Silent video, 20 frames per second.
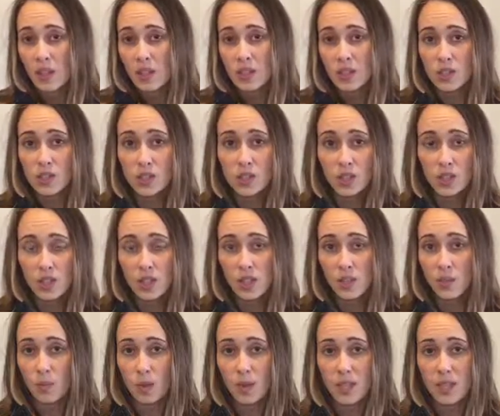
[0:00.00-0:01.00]
Stir
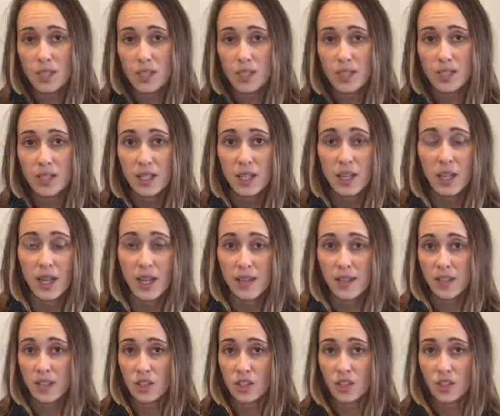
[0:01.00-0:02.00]
once
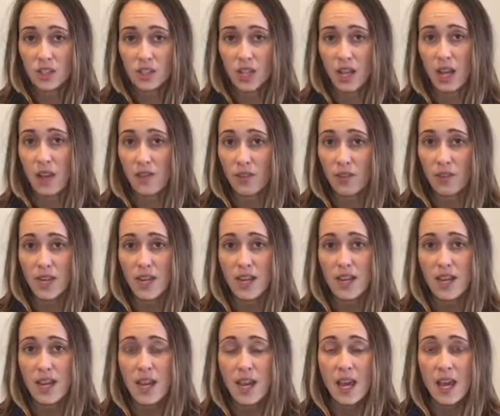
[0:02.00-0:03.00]
and then just cover
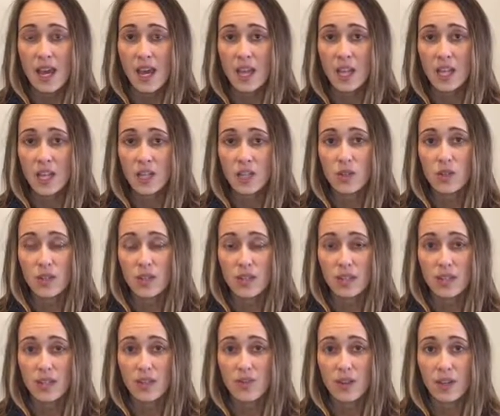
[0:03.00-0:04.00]
it, and you
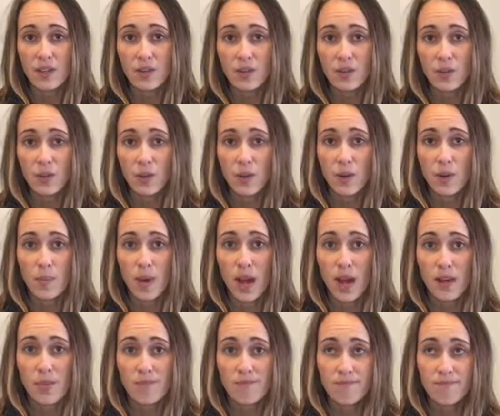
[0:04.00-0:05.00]
can leave it for
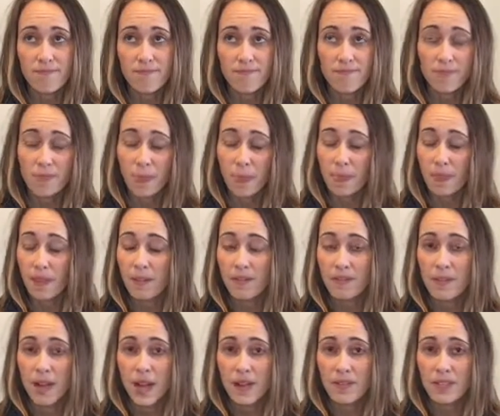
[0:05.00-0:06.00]
about
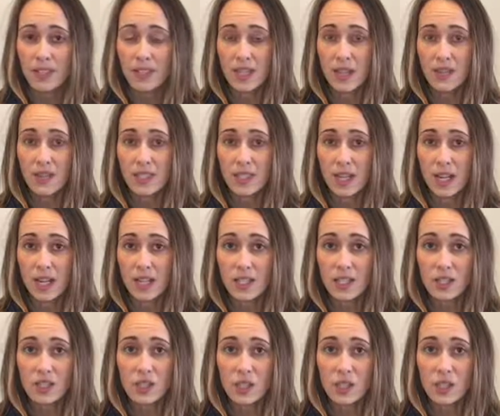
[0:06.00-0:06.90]
5 to 7 days.